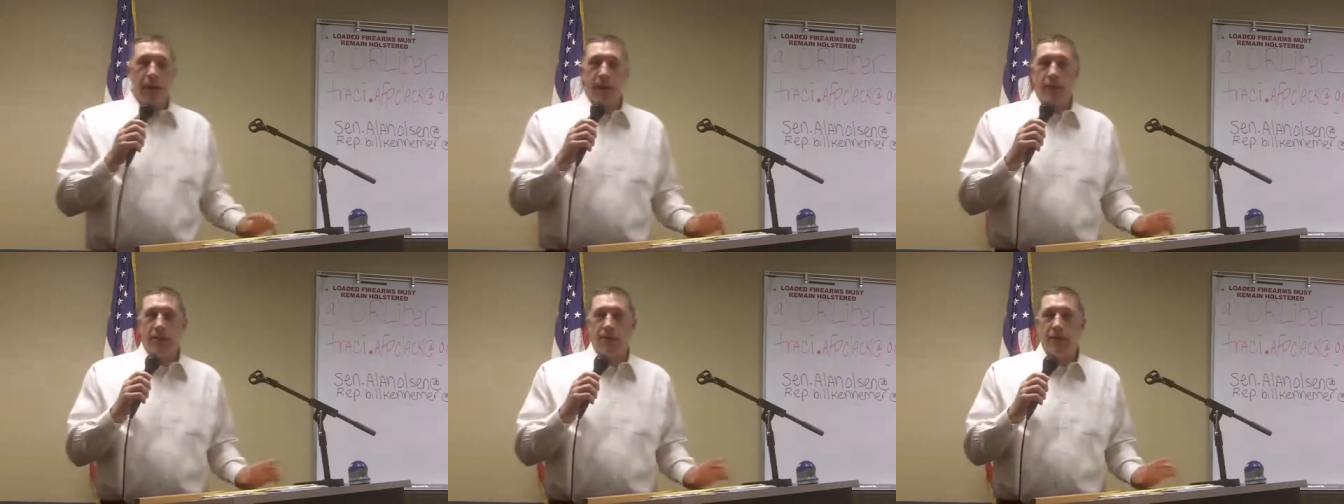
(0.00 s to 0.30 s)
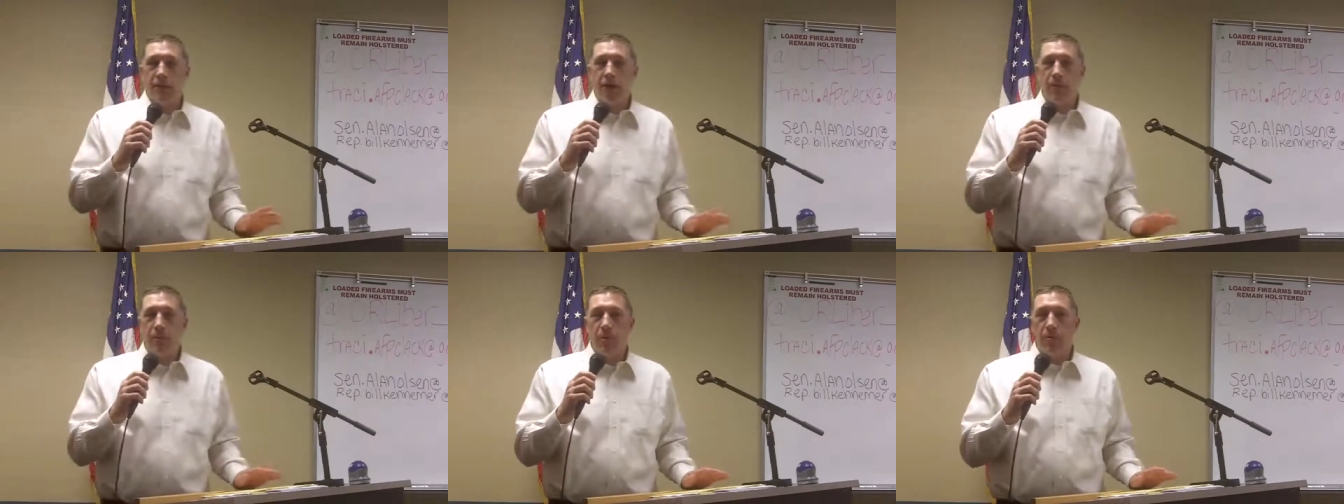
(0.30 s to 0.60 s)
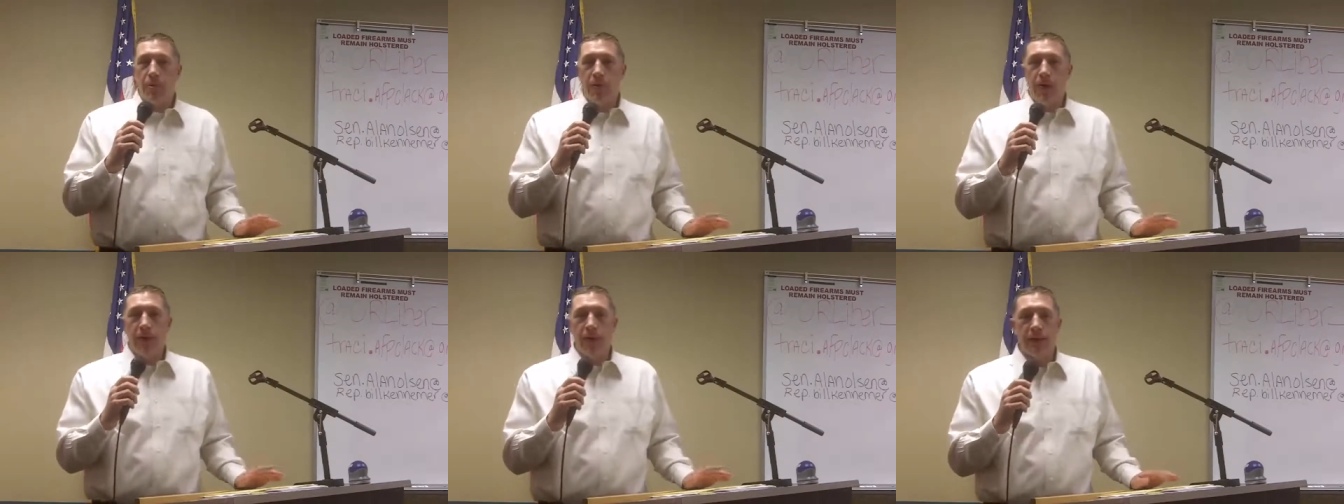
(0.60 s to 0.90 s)
And keep
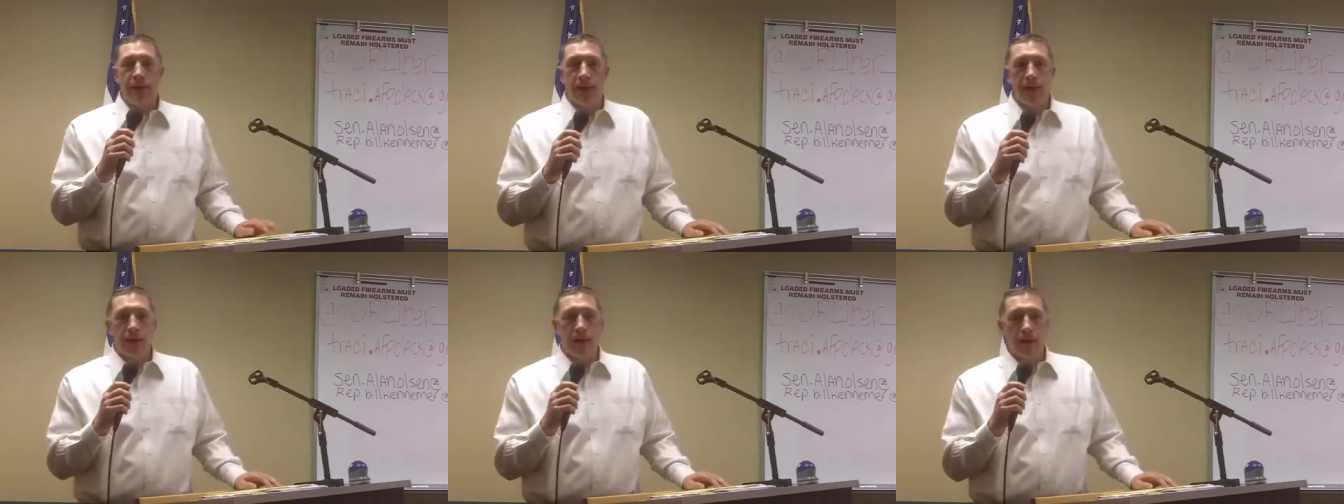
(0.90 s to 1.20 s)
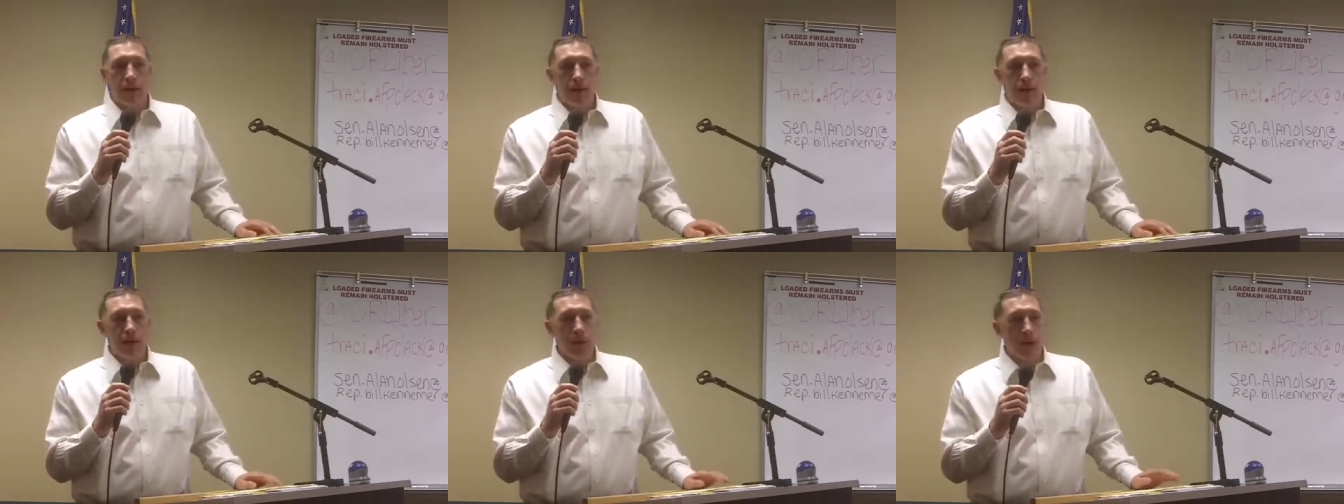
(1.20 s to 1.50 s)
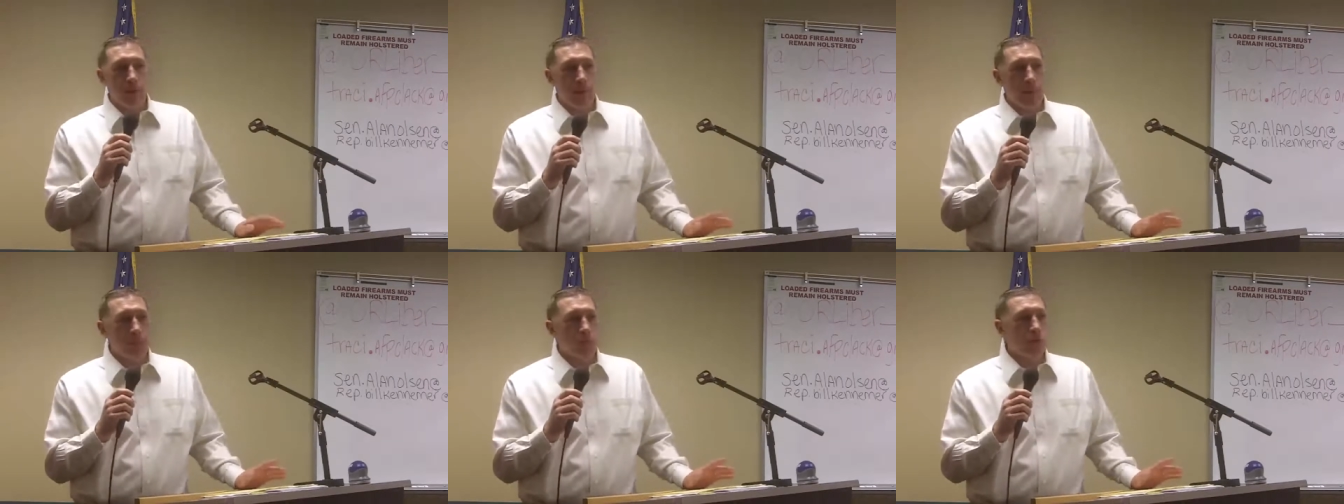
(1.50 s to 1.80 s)
in mind that a
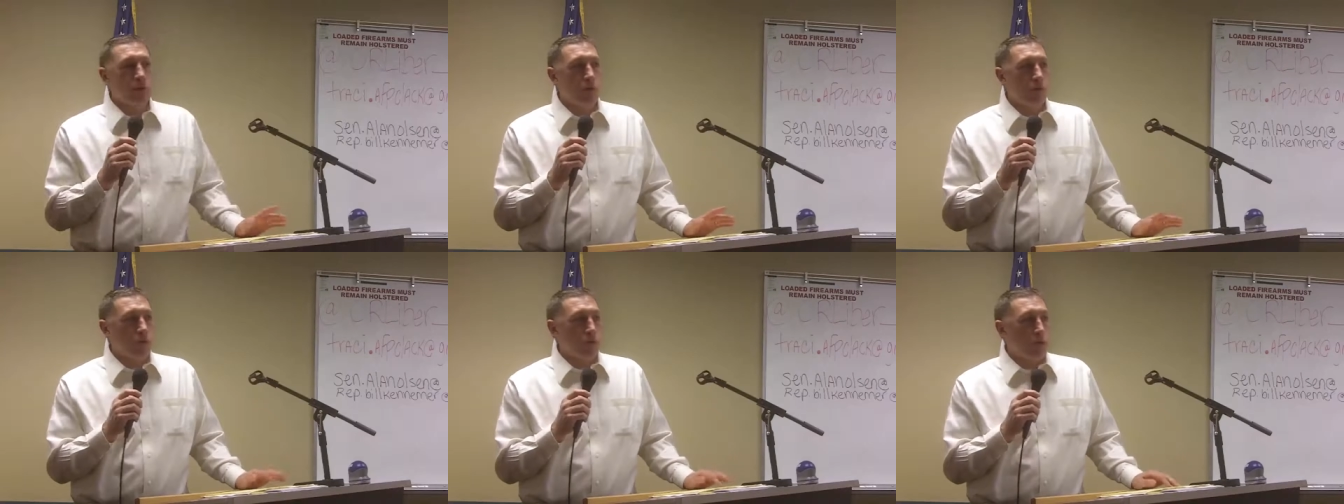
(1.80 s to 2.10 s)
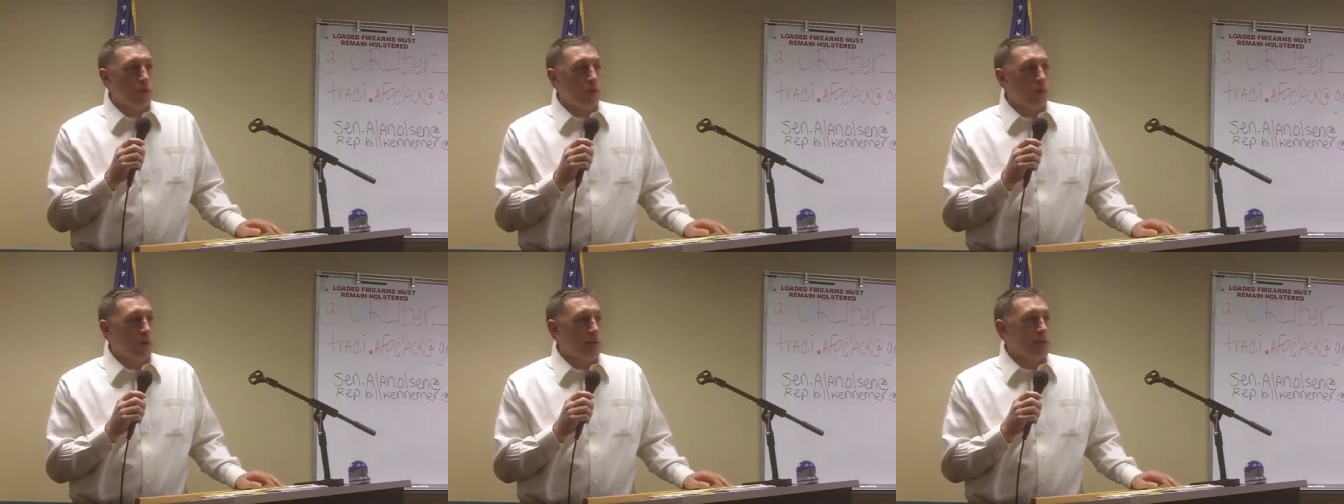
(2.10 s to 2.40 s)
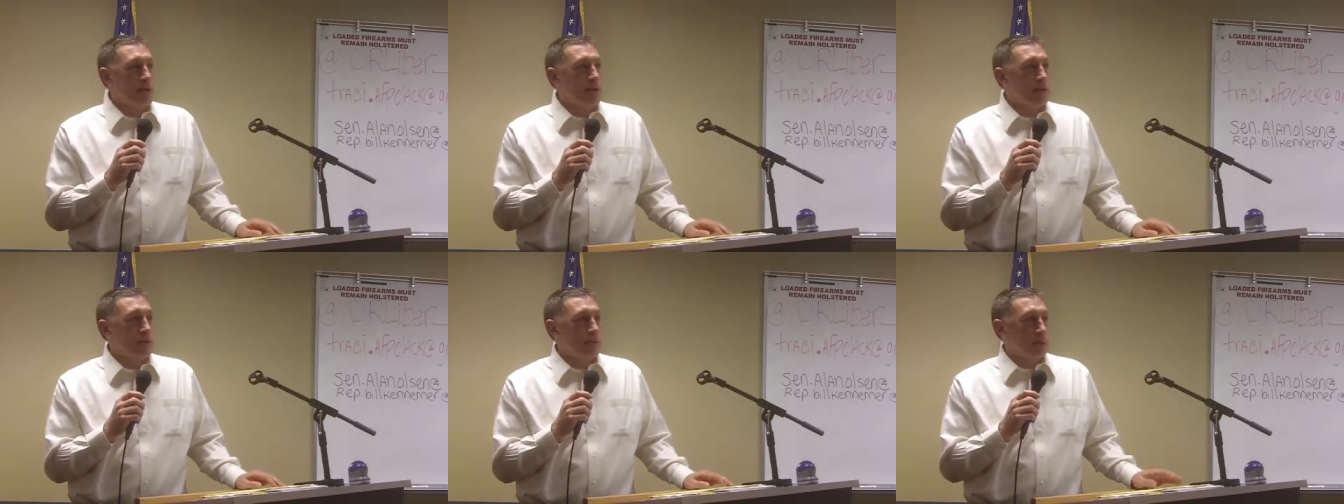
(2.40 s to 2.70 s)
lot of people don't know
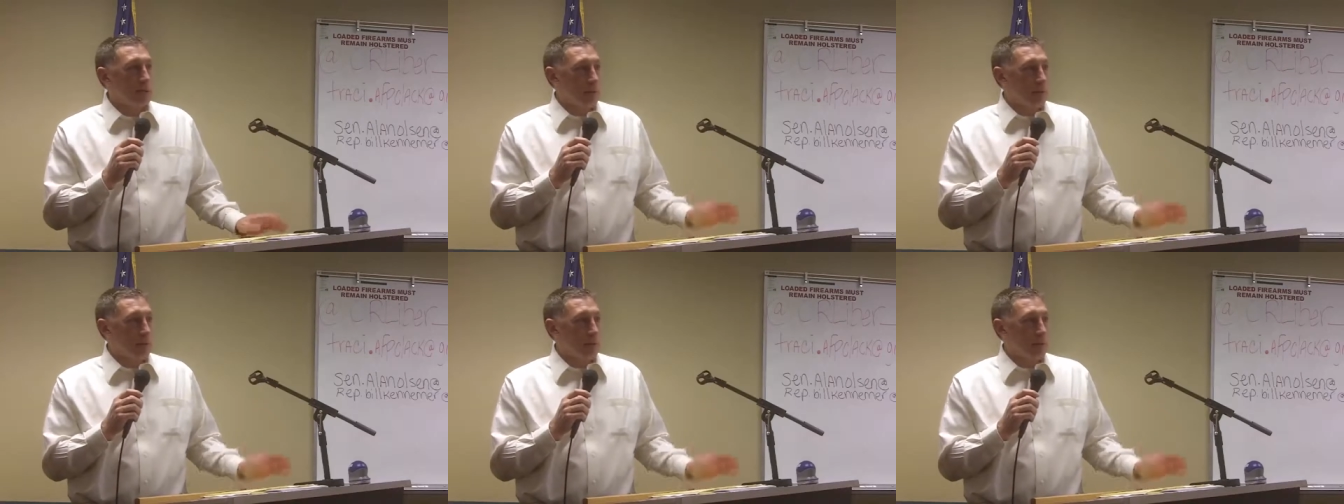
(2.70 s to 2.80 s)
this.